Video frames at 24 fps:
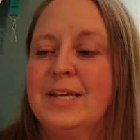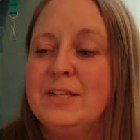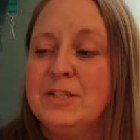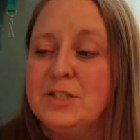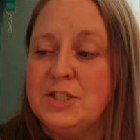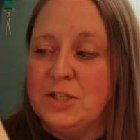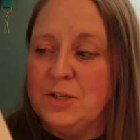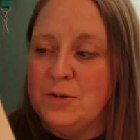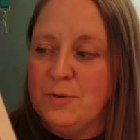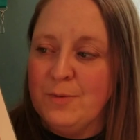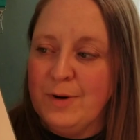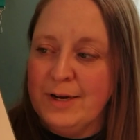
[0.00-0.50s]

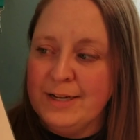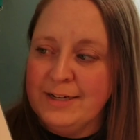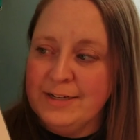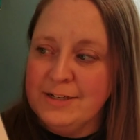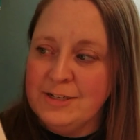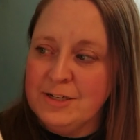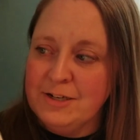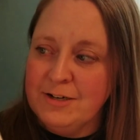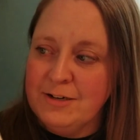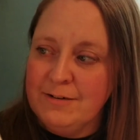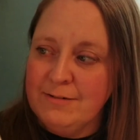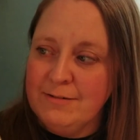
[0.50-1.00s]
Do you want to
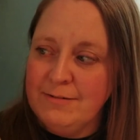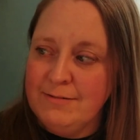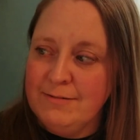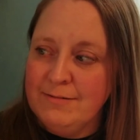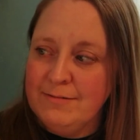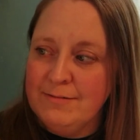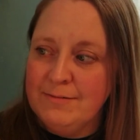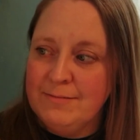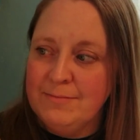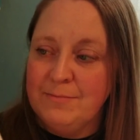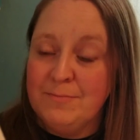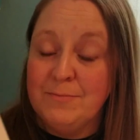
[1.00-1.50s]
turn
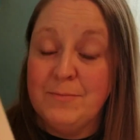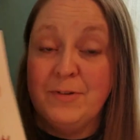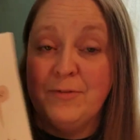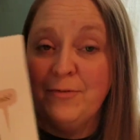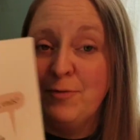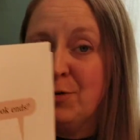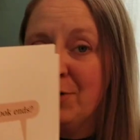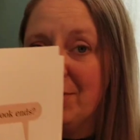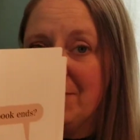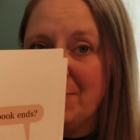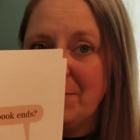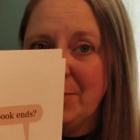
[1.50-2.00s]

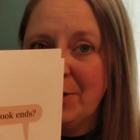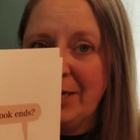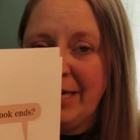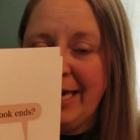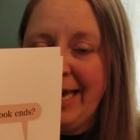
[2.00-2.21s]
before the book